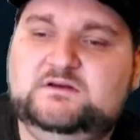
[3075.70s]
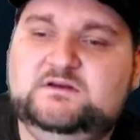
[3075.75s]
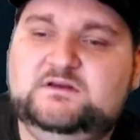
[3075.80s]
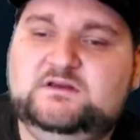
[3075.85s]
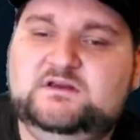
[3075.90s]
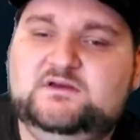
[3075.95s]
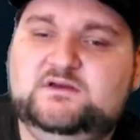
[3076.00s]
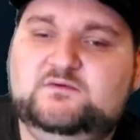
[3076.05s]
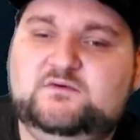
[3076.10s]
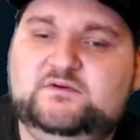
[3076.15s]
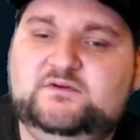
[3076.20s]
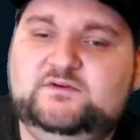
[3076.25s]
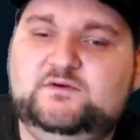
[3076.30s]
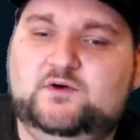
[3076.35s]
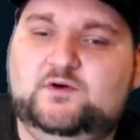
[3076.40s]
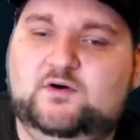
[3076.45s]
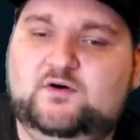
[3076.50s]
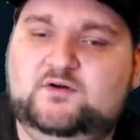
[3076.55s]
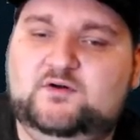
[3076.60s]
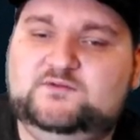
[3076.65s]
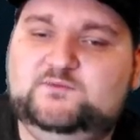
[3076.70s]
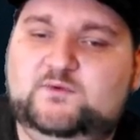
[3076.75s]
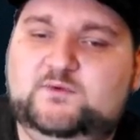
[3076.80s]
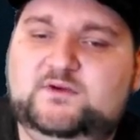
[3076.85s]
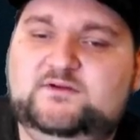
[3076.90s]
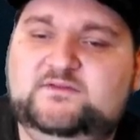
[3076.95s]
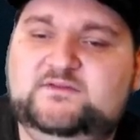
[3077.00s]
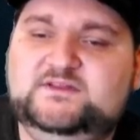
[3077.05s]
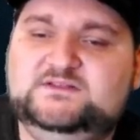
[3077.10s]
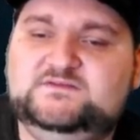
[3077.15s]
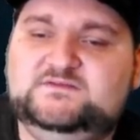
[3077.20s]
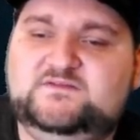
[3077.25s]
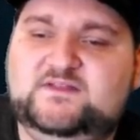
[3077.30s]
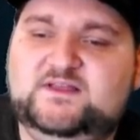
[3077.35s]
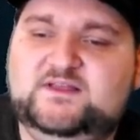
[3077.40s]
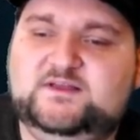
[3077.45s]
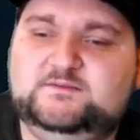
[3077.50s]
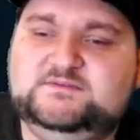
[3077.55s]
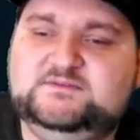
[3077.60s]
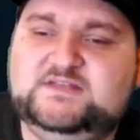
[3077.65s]
while you hold one of these flank
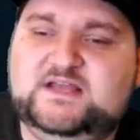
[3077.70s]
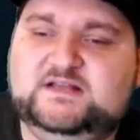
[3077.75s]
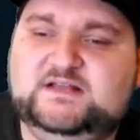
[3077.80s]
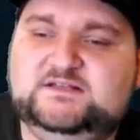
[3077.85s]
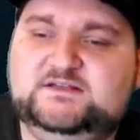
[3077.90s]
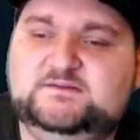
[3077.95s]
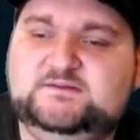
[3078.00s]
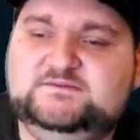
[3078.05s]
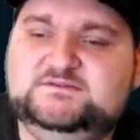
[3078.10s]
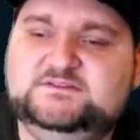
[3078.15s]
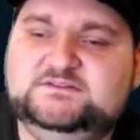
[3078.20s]
objectives.